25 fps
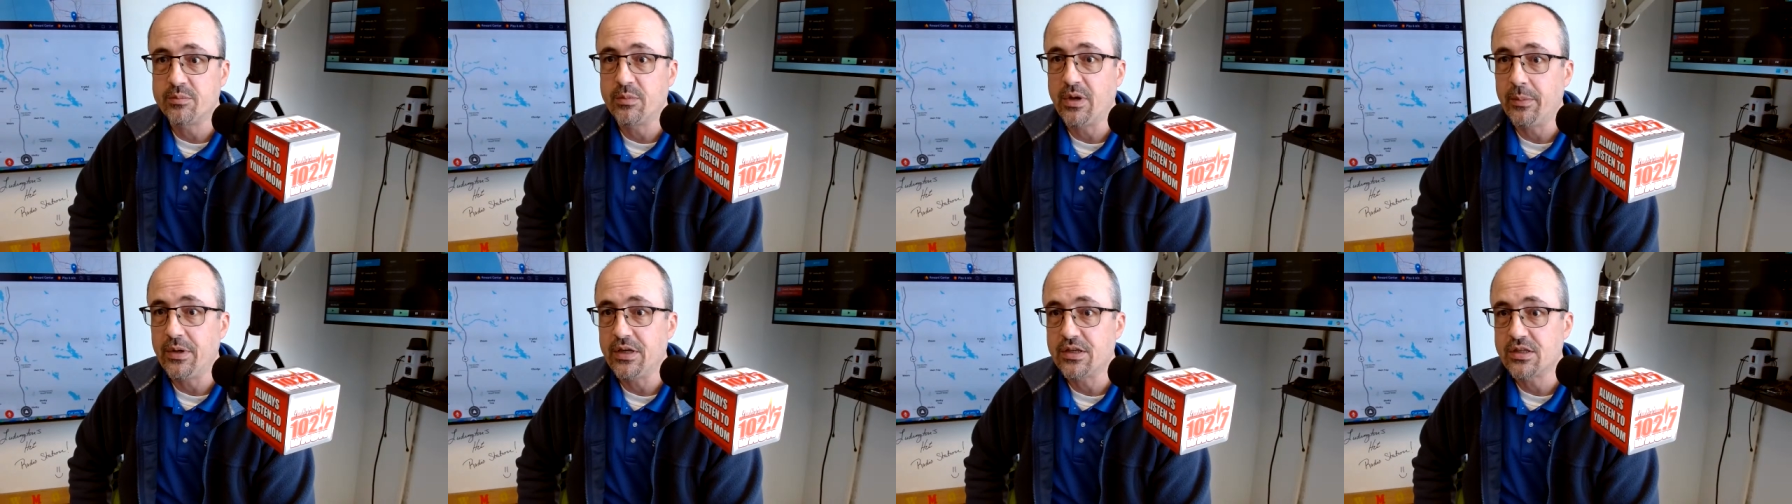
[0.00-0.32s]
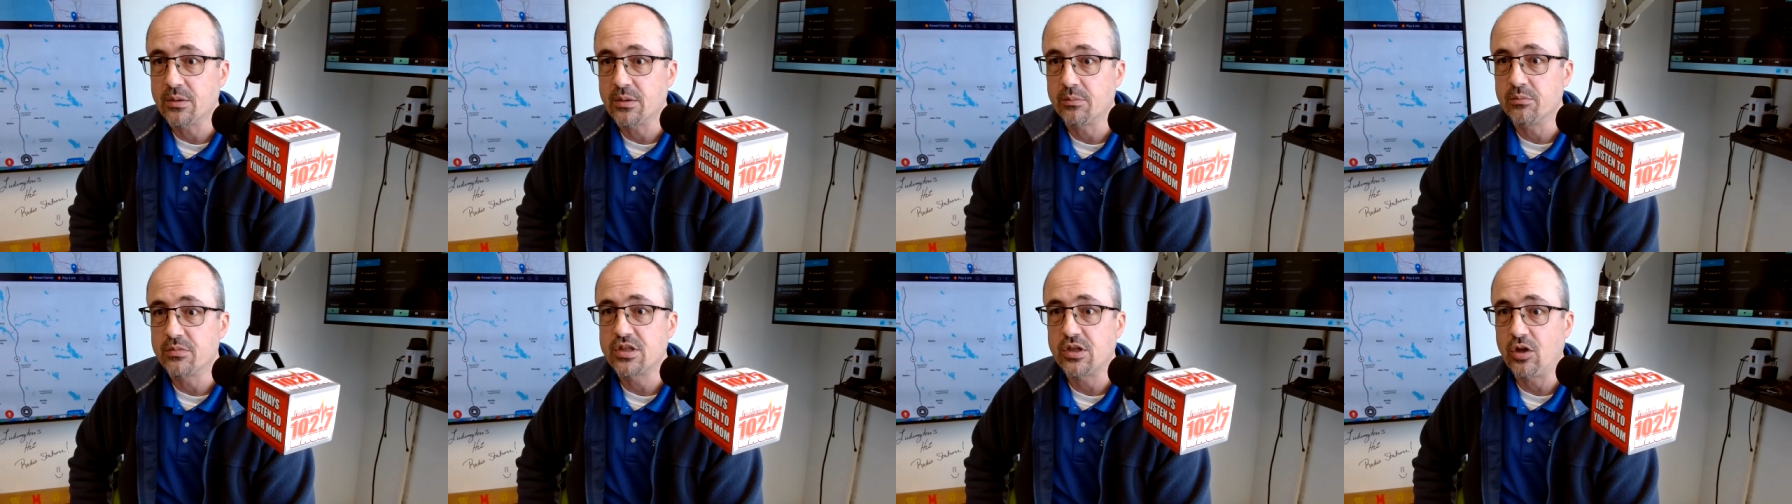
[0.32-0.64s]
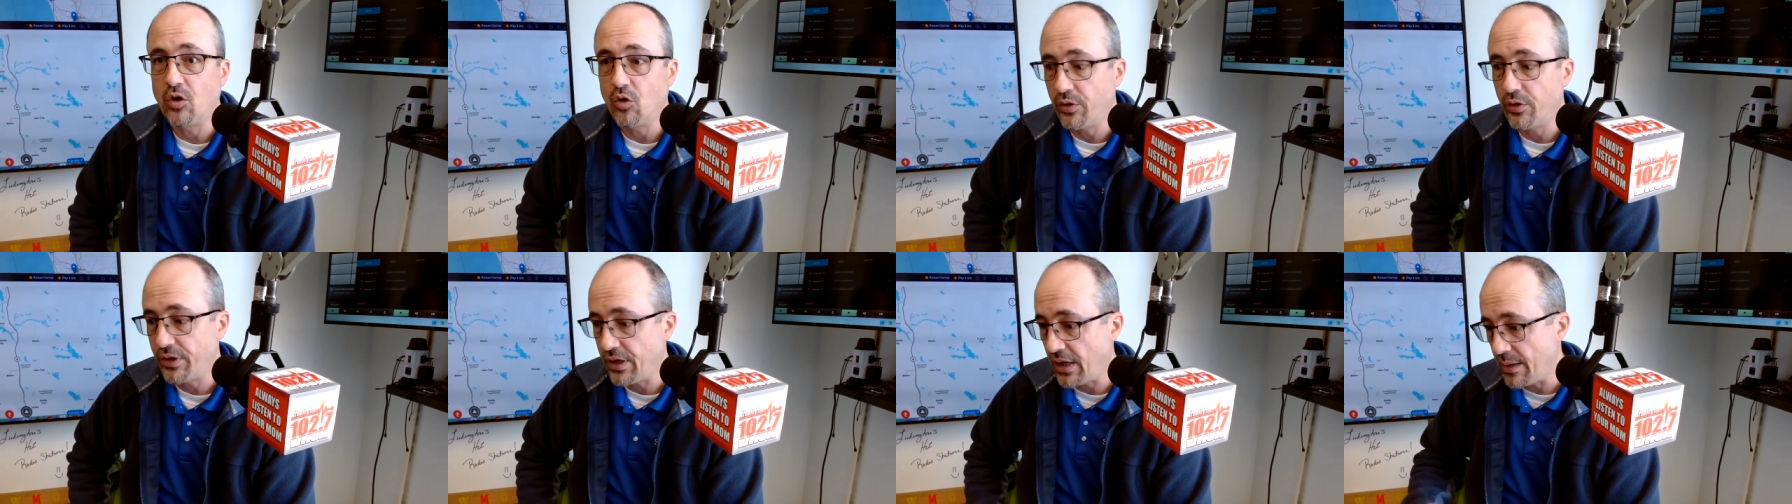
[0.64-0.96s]
maybe some
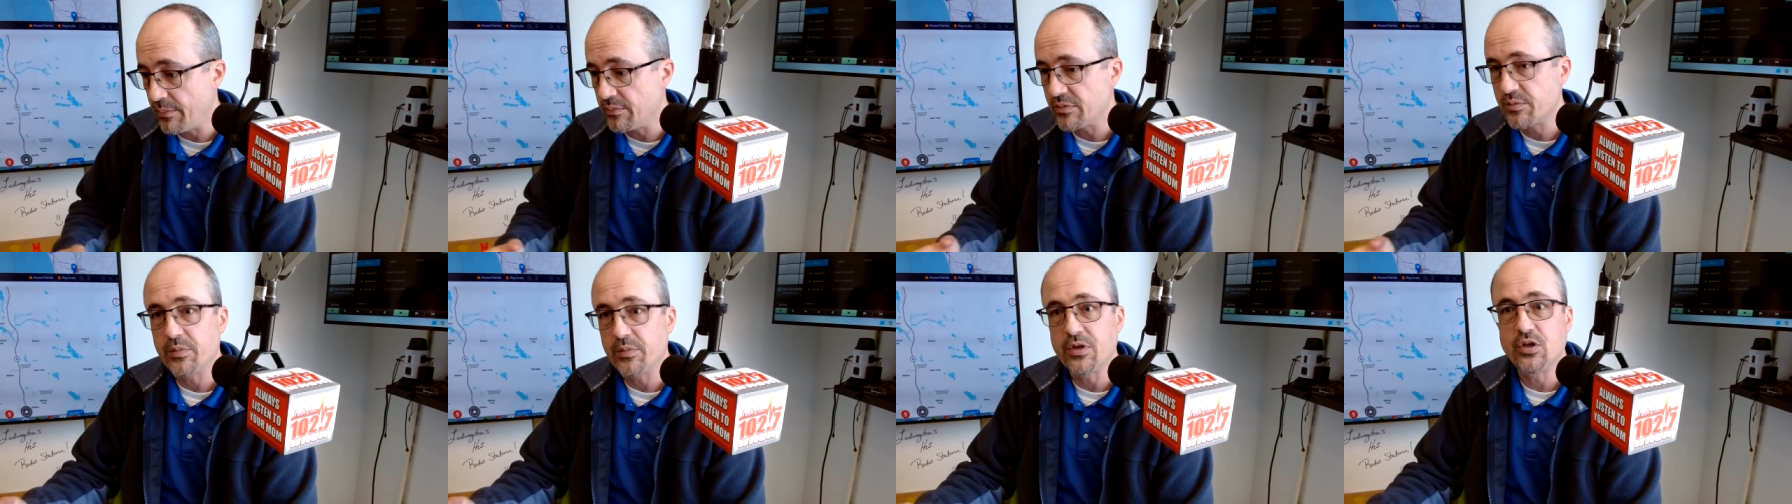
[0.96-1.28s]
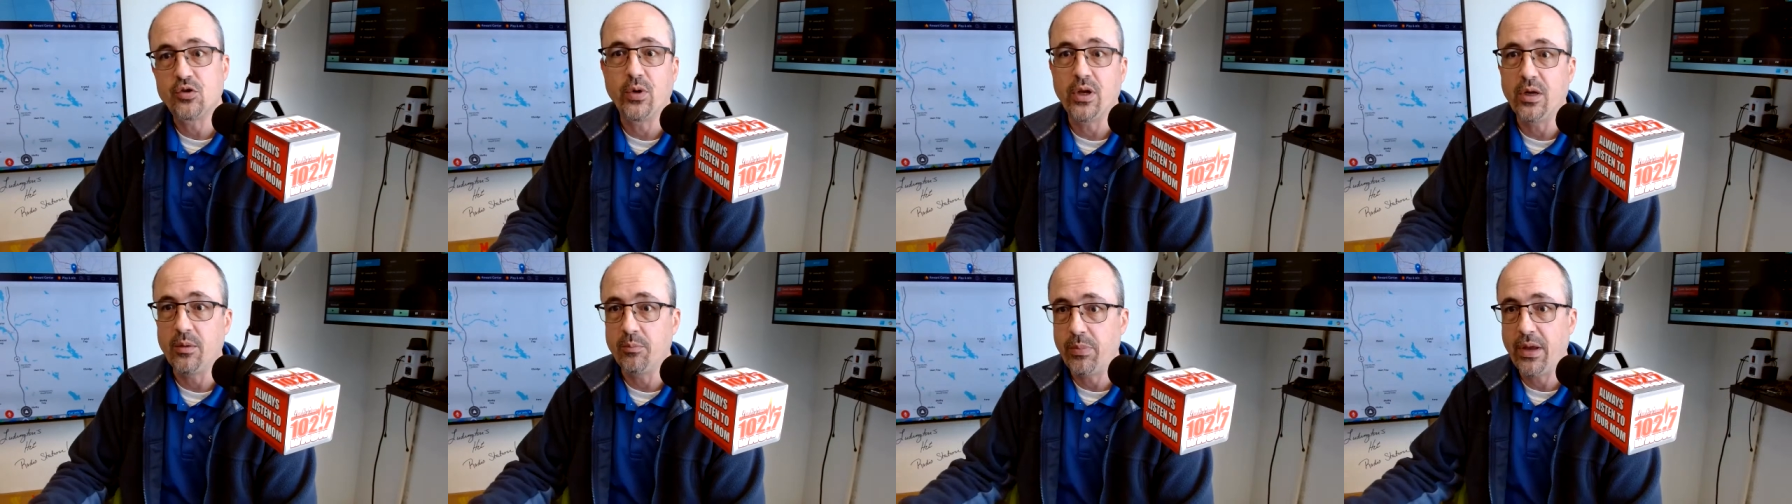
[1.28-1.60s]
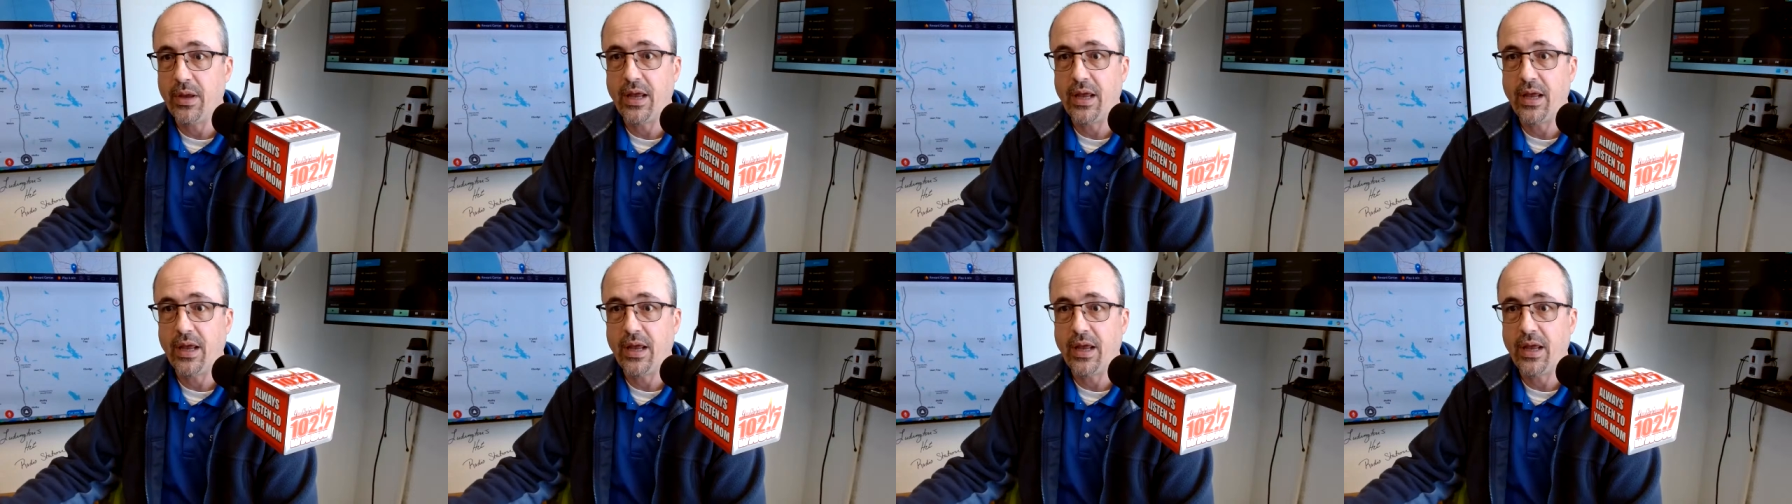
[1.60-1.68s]
slow times between